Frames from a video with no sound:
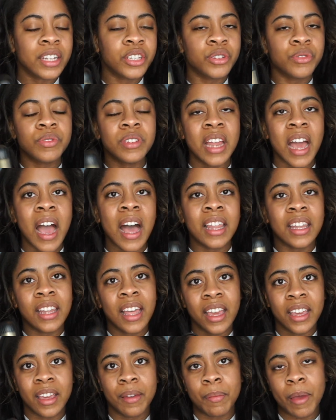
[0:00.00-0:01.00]
do not
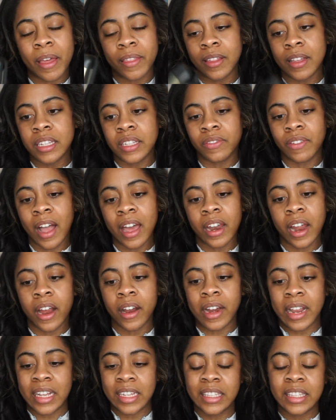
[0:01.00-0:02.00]
like about this flat
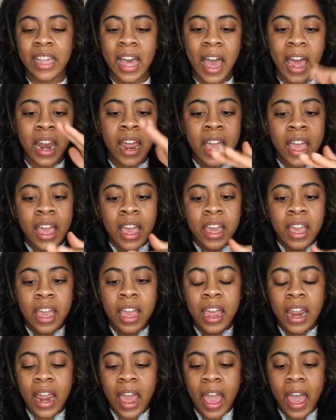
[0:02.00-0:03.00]
iron is that
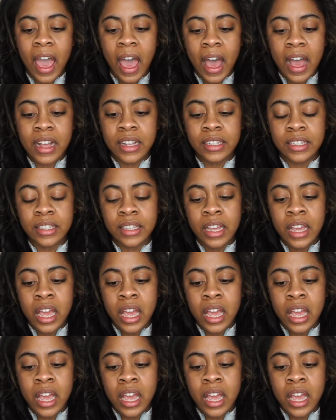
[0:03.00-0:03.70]
it has,